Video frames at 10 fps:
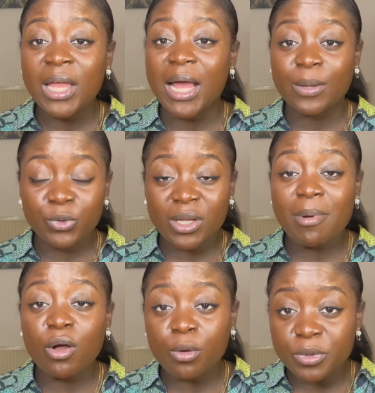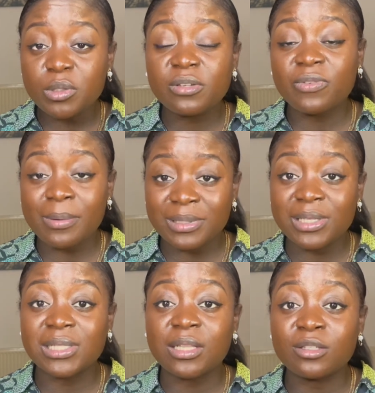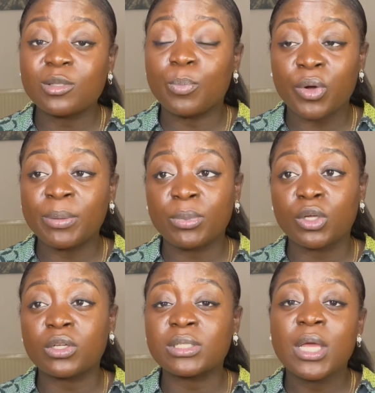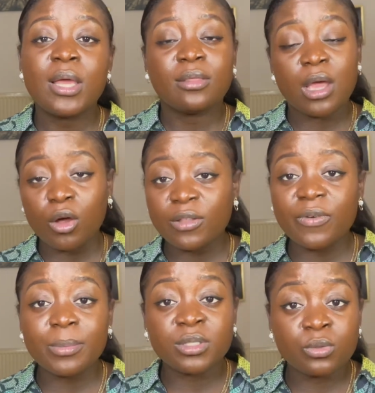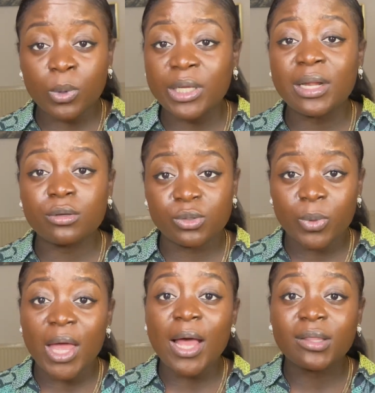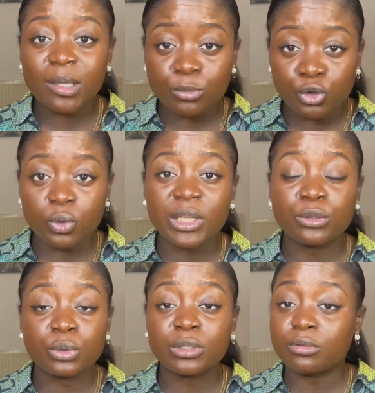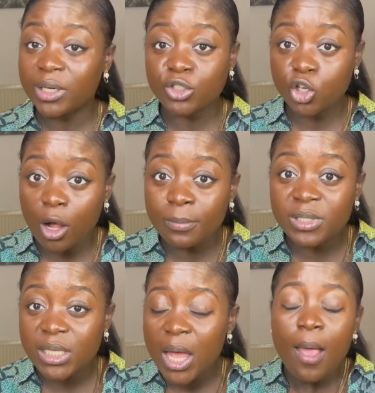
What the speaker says: and I'm talking about community pharmacists at this point, because there are other pharmacists working elsewhere and I'm sure they're doing great jobs,